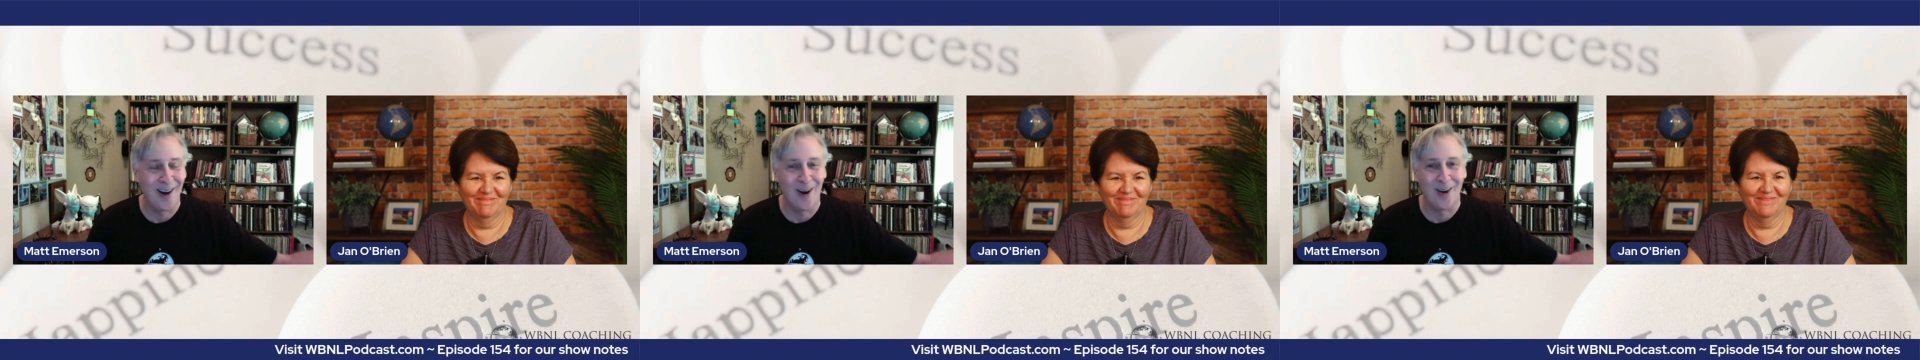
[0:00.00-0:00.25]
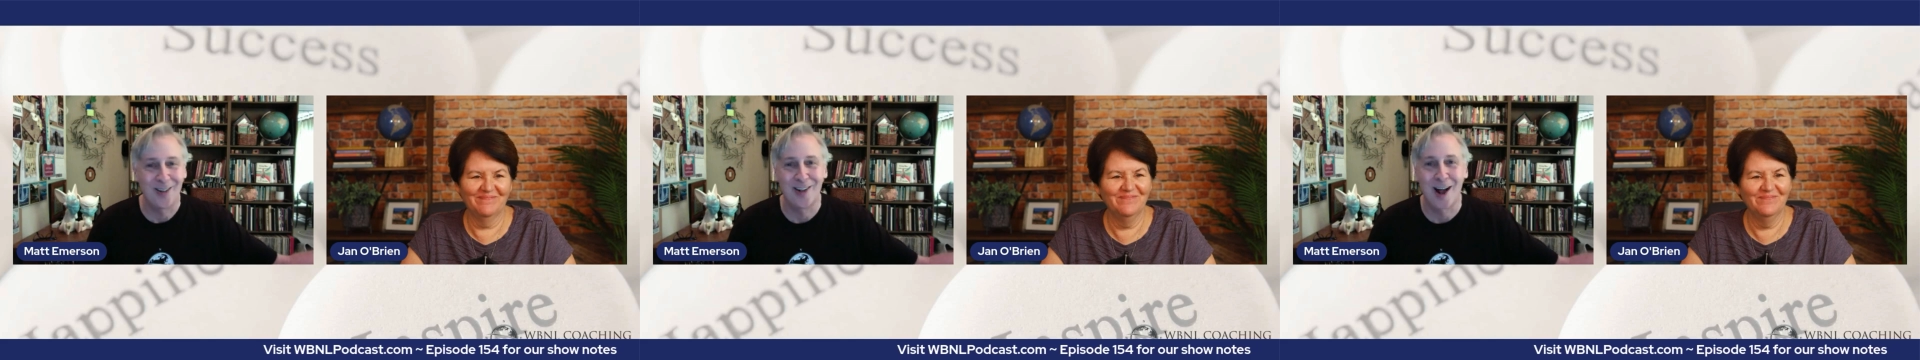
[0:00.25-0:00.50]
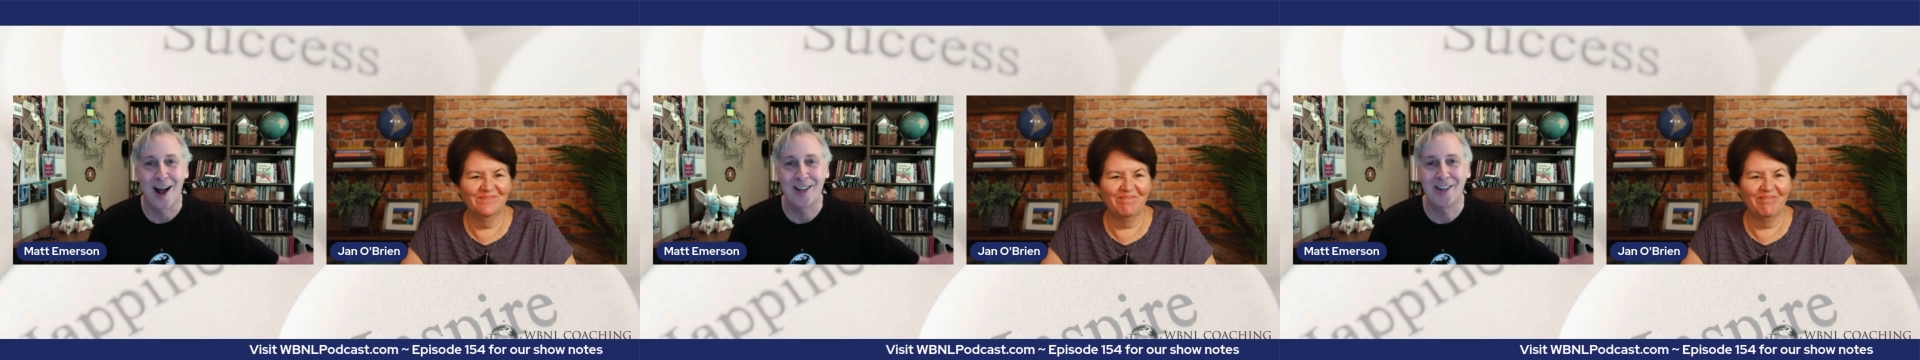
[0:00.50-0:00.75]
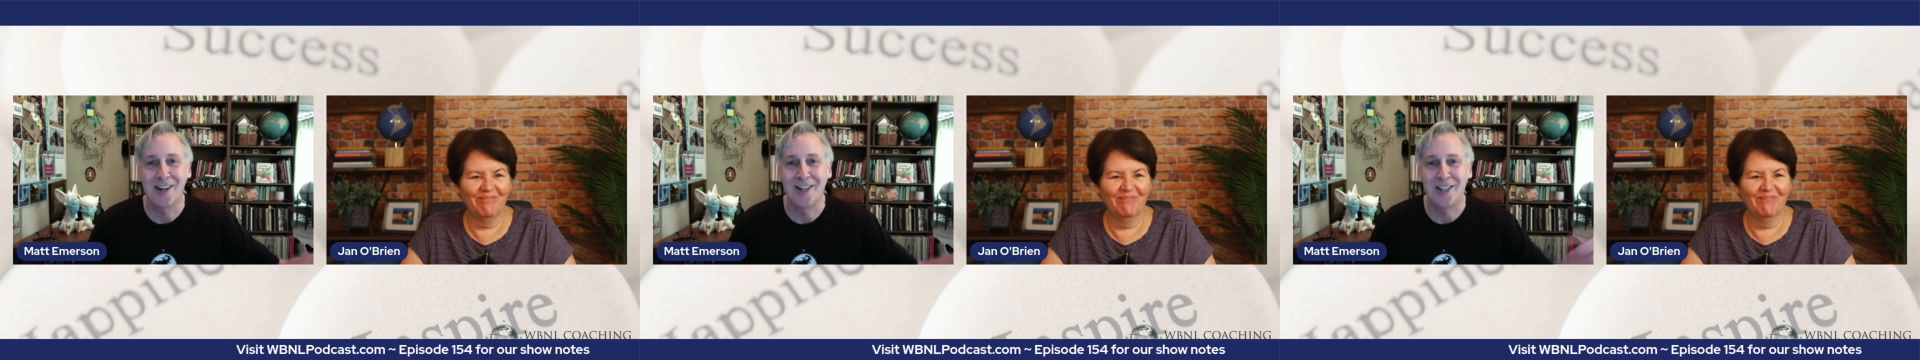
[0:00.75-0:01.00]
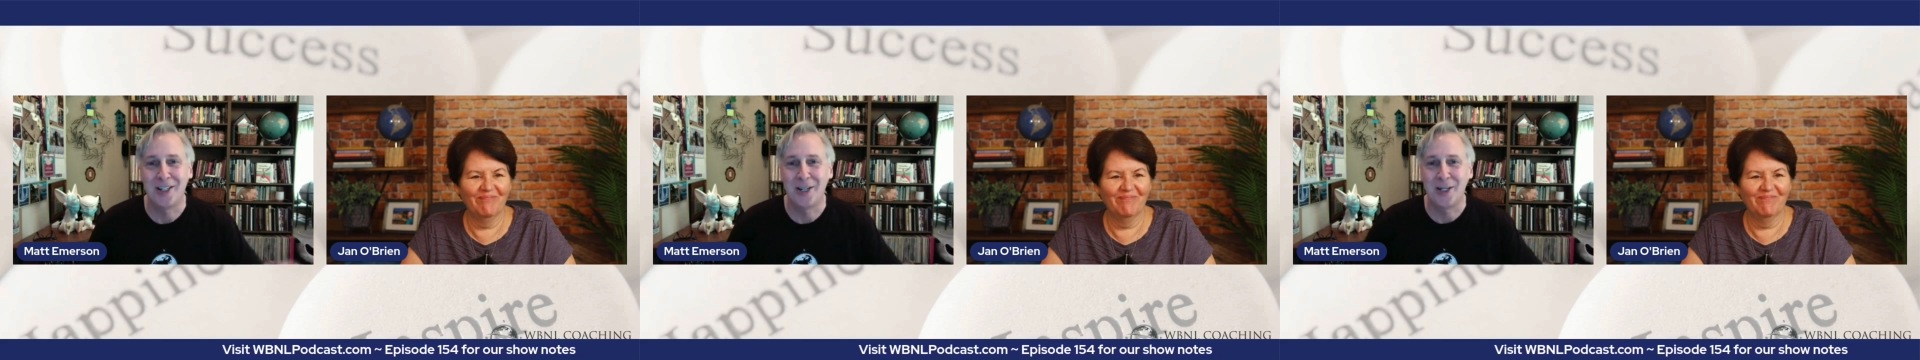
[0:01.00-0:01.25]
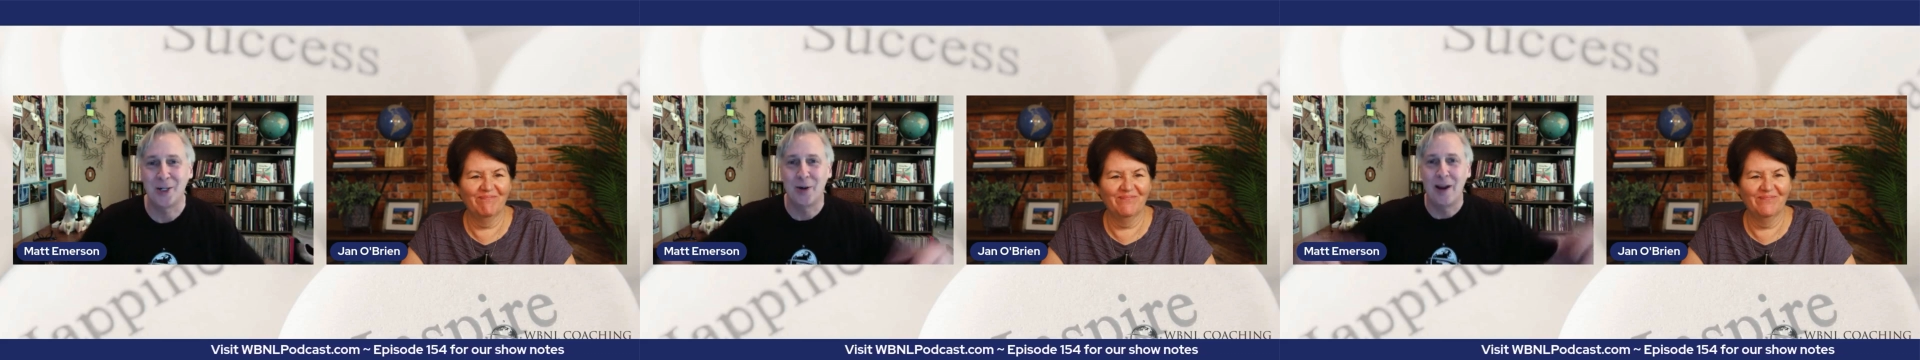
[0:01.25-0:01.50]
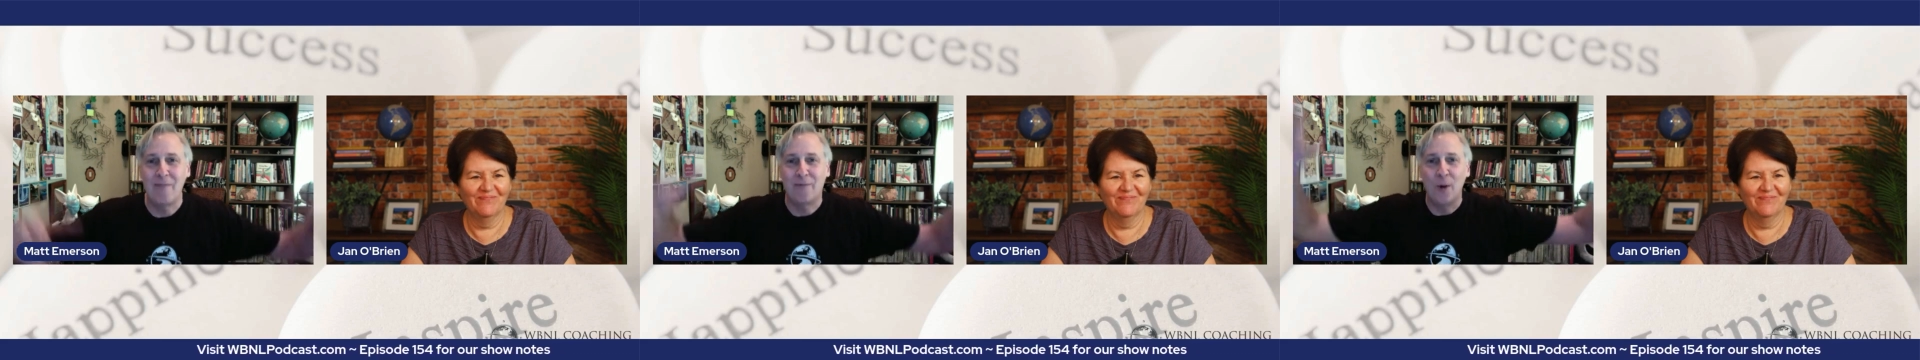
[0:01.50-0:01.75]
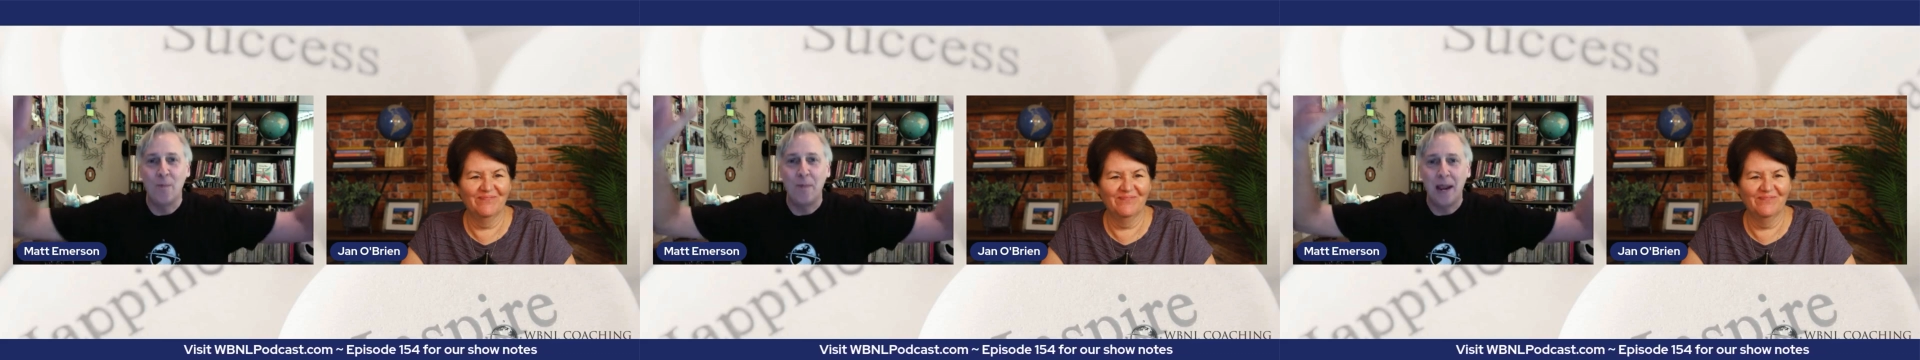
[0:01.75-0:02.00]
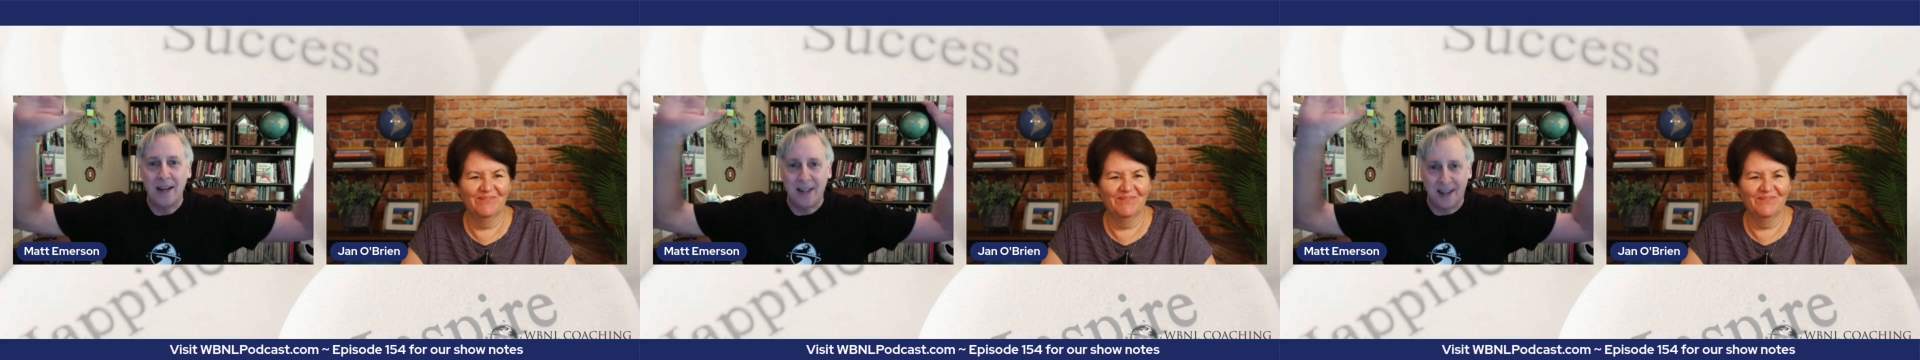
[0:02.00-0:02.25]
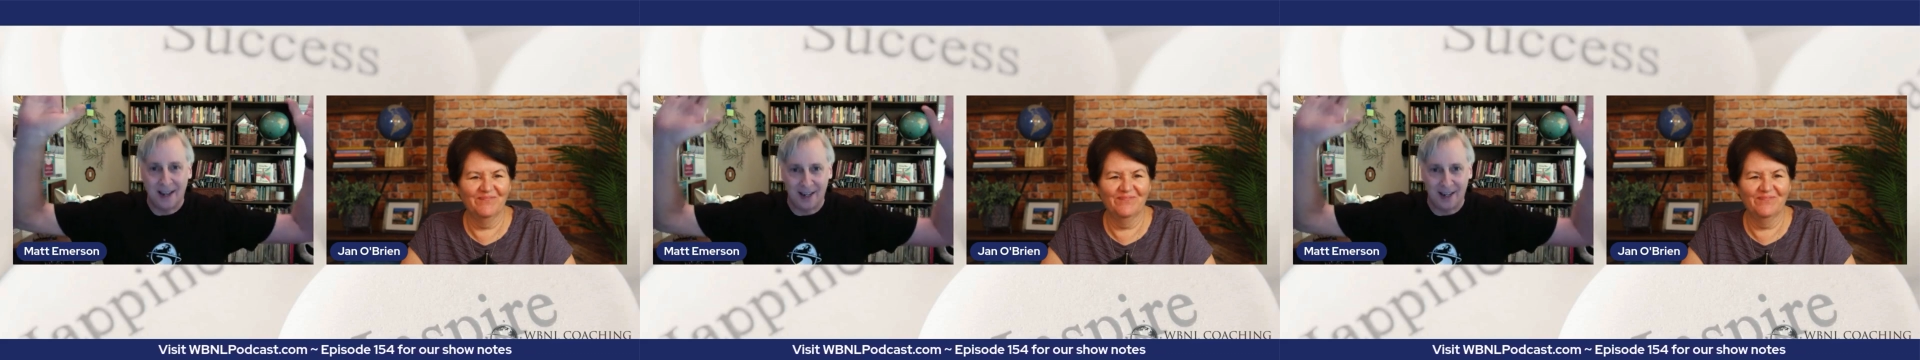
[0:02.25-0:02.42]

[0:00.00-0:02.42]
Speaker 1: our sauces. It's just grapefruit mania